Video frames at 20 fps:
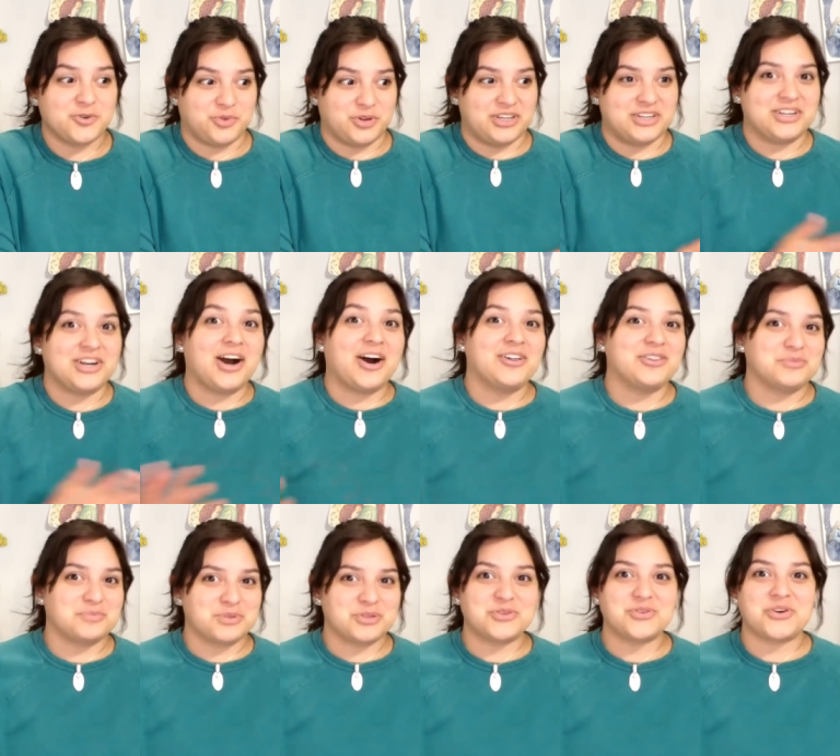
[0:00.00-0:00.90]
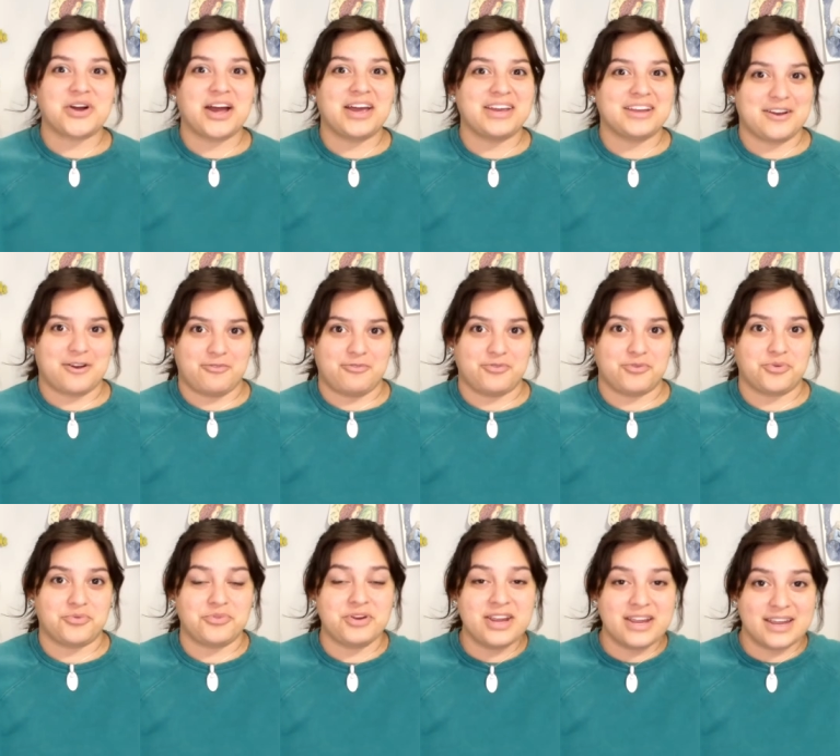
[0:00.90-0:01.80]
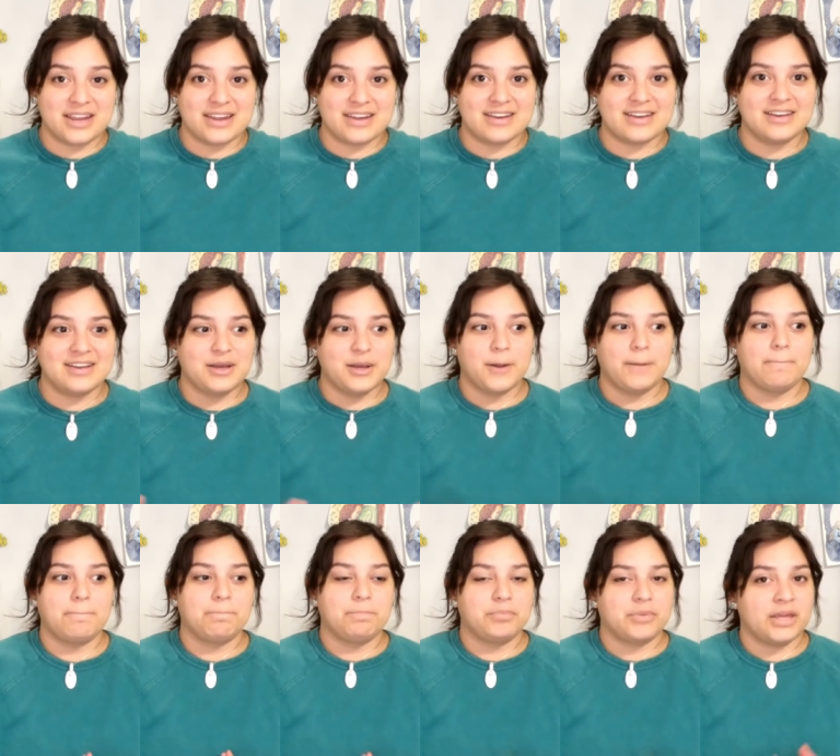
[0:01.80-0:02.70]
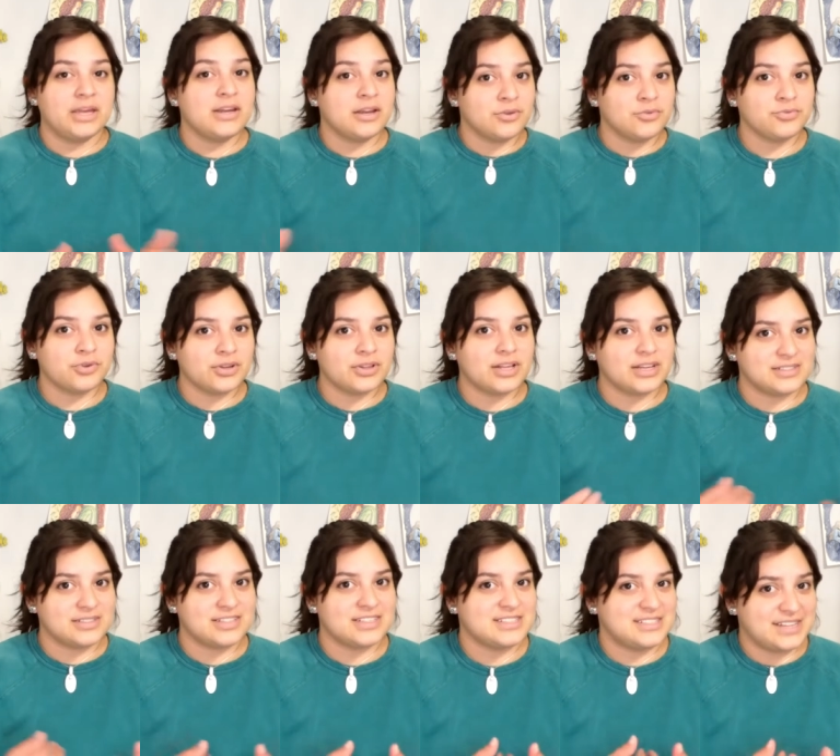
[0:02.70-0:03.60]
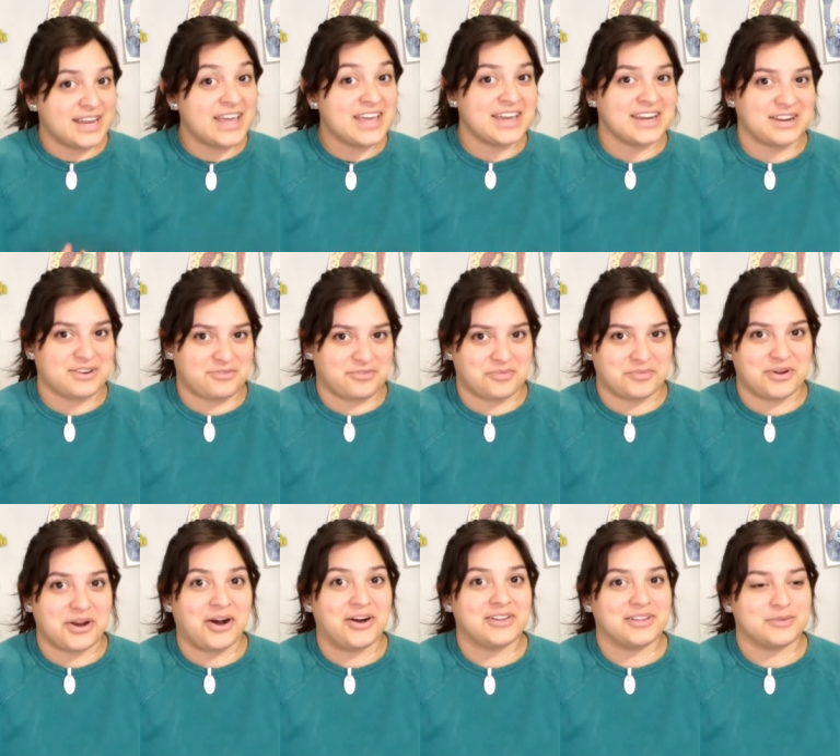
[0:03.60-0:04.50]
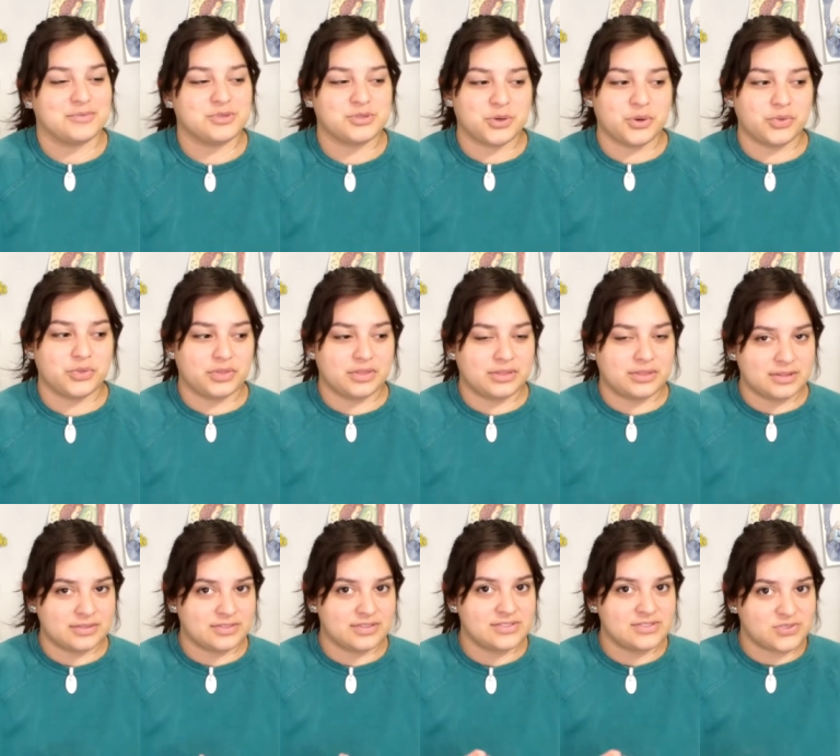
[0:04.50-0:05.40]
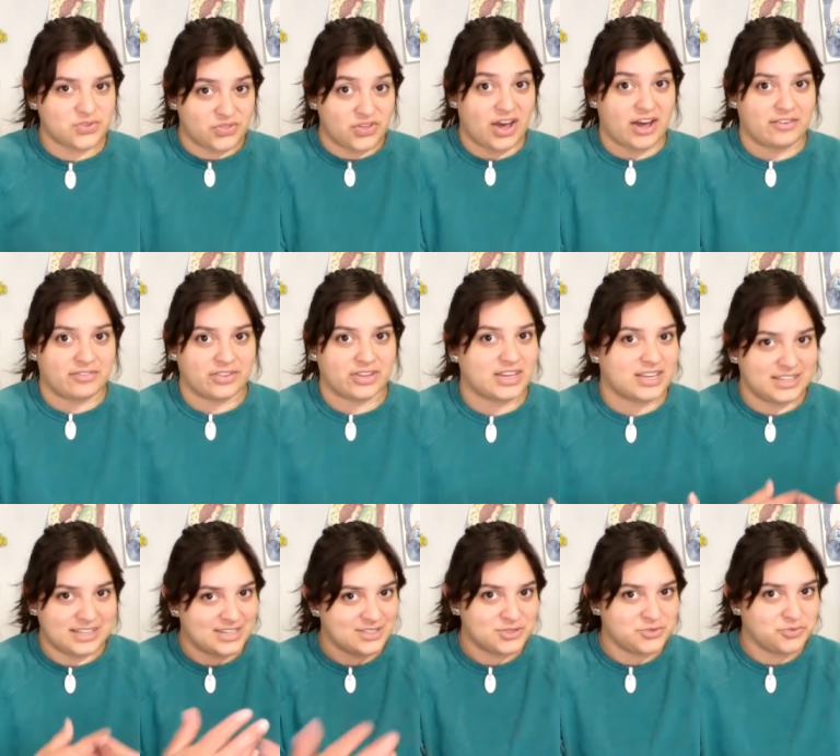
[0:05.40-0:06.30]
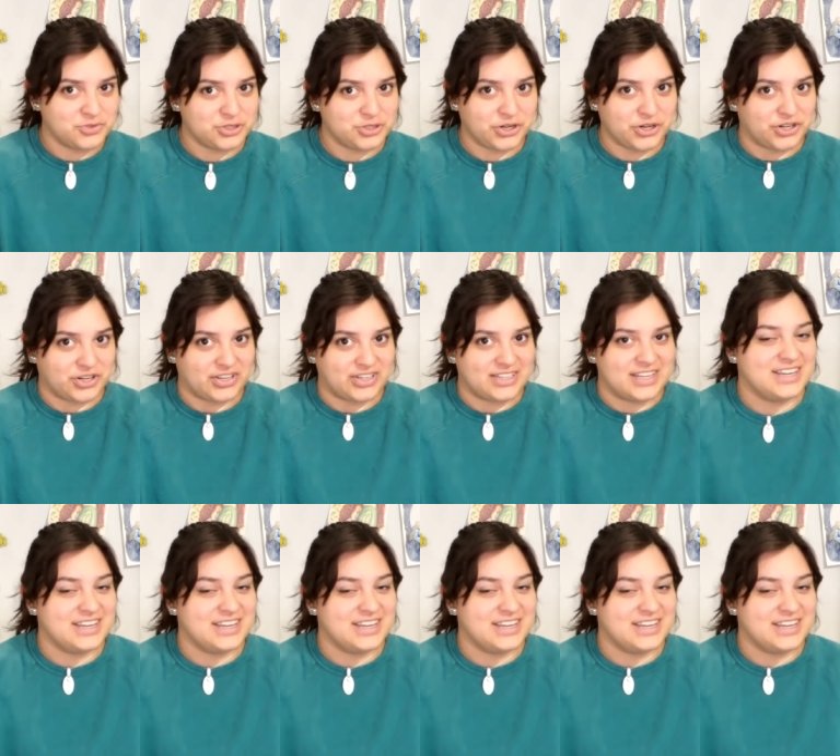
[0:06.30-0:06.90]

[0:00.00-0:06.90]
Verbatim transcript: when Gollum's crying out for the ring he does realize he's taking it from Gollum. So this is theft. Like he doesn't return it.